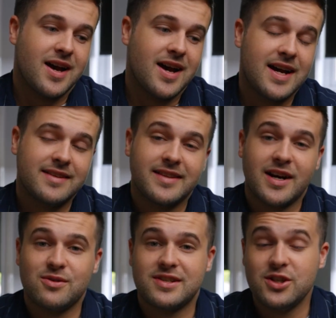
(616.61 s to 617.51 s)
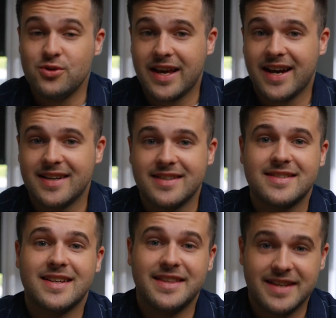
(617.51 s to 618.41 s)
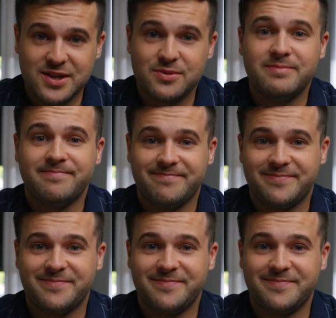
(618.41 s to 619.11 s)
And I'll see you guys in the next one.